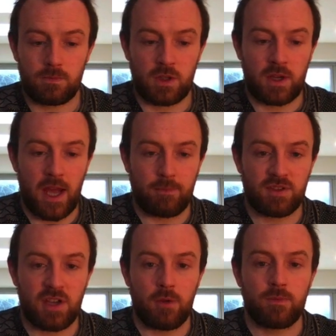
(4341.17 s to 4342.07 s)
Okay,
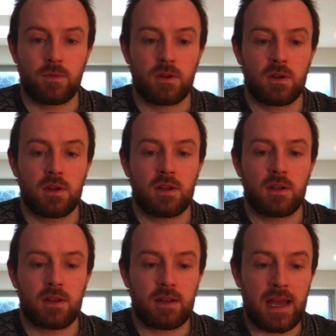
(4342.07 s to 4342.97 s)
so
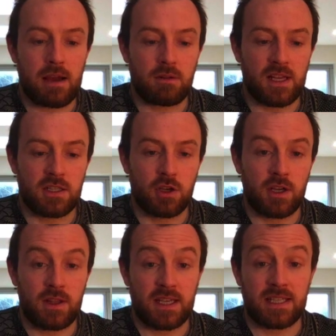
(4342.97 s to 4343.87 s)
now let's look
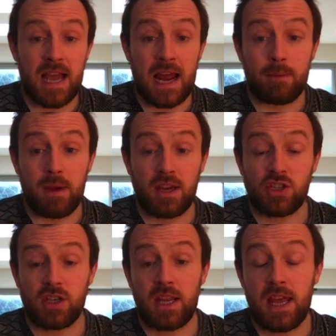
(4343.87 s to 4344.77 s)
at this
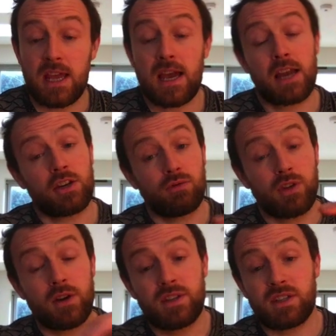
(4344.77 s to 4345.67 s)
animation here, and you'll
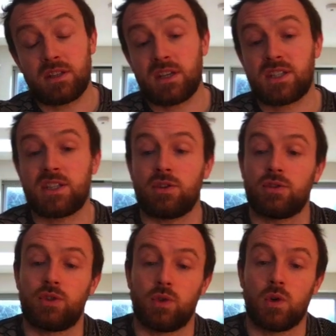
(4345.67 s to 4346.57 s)
notice that this is
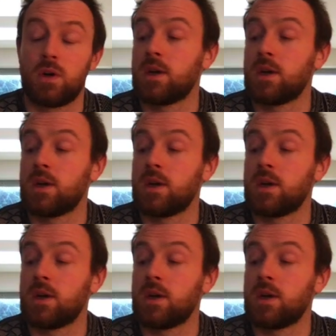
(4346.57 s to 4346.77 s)
on your